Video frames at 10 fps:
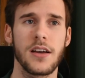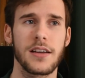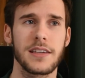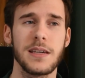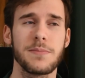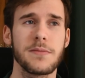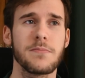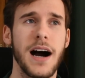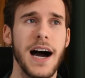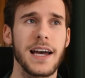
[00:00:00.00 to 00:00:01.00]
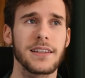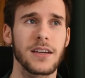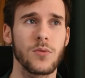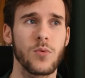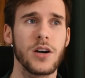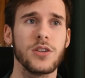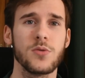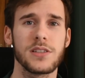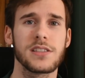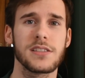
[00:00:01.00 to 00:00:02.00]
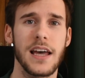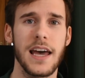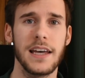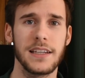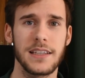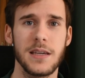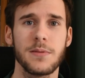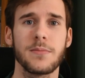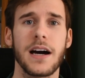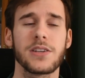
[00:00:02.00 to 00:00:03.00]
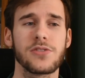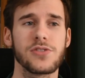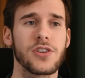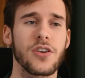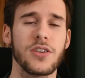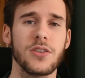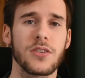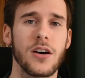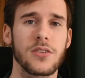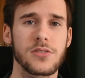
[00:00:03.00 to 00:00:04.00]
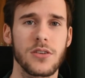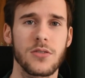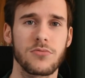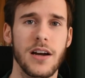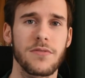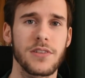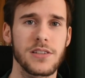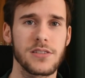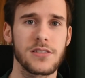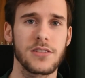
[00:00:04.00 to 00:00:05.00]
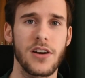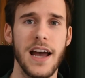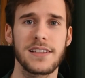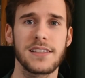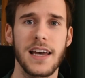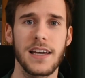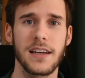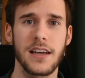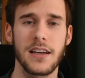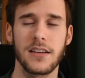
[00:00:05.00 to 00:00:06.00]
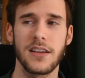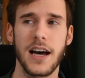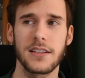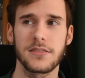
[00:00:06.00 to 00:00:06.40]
keep in mind like what you would say, and keep in mind your journey. You could also reference your essay, not